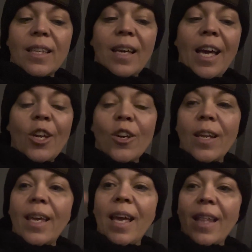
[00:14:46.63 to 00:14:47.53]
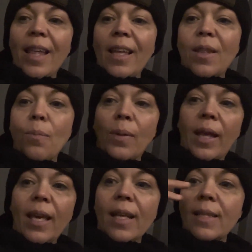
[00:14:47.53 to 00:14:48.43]
I couldn't get like the
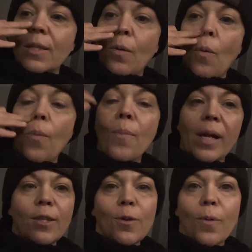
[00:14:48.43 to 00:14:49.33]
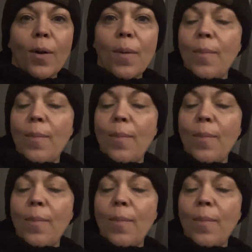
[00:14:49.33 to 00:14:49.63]
blankets, the whole bed to warm up.